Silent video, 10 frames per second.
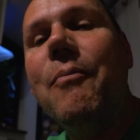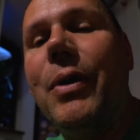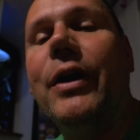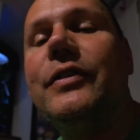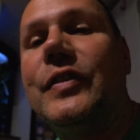
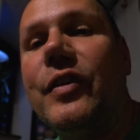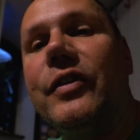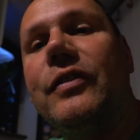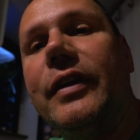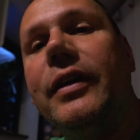But
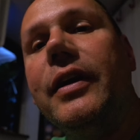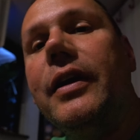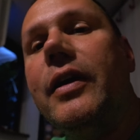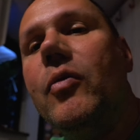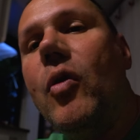seriously,
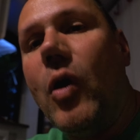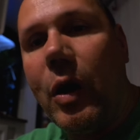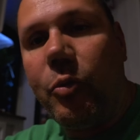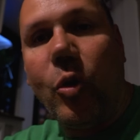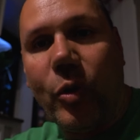
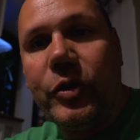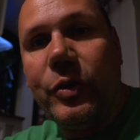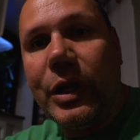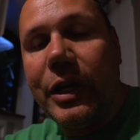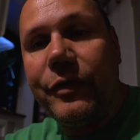I would only
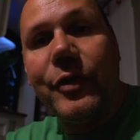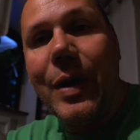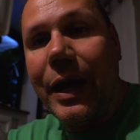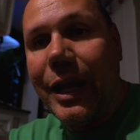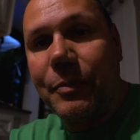do that if you
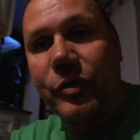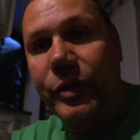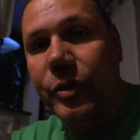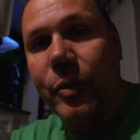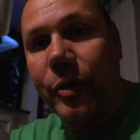had
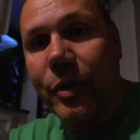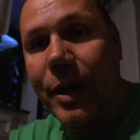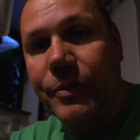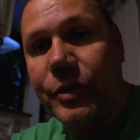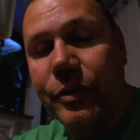absolutely no other
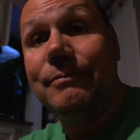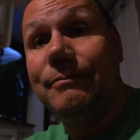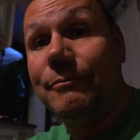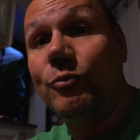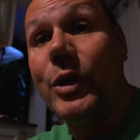option.
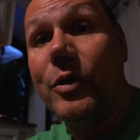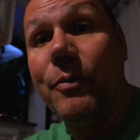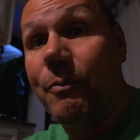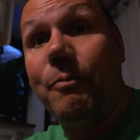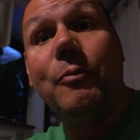We
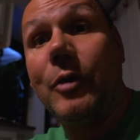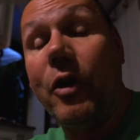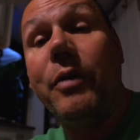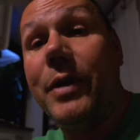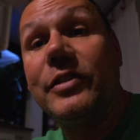are
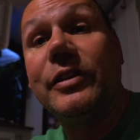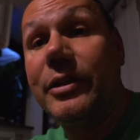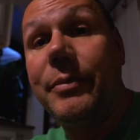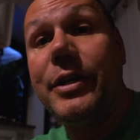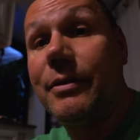going to
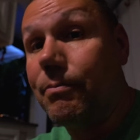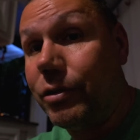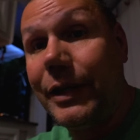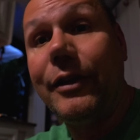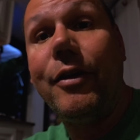basically be
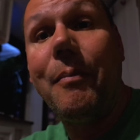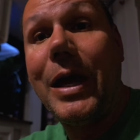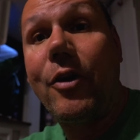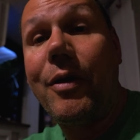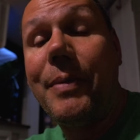completely on
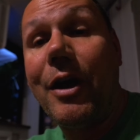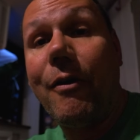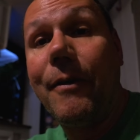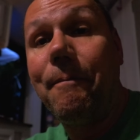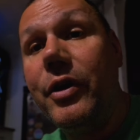battery
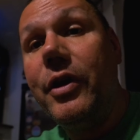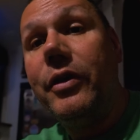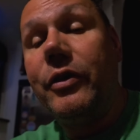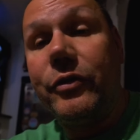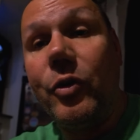power.
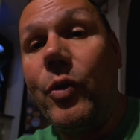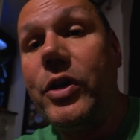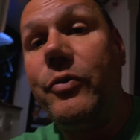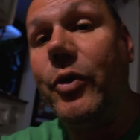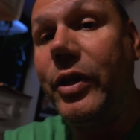There's no way
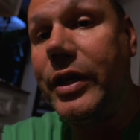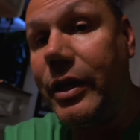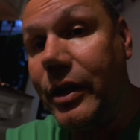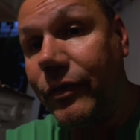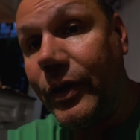you'd really get
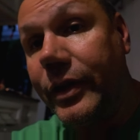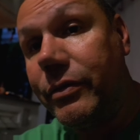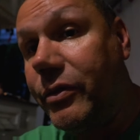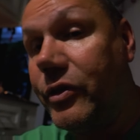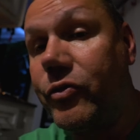enough light
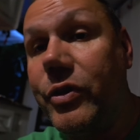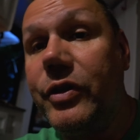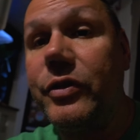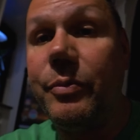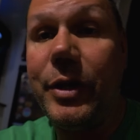through these
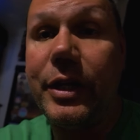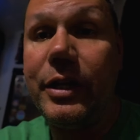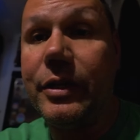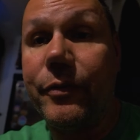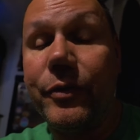trees to make
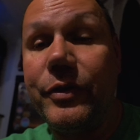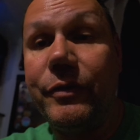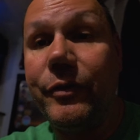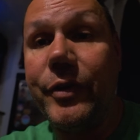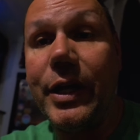any difference,
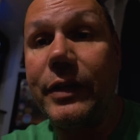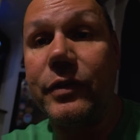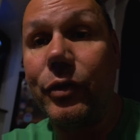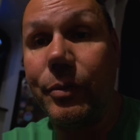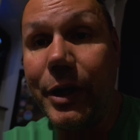even if you had
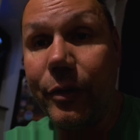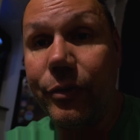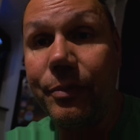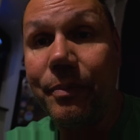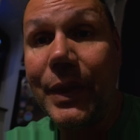solar
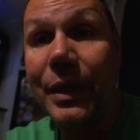panels.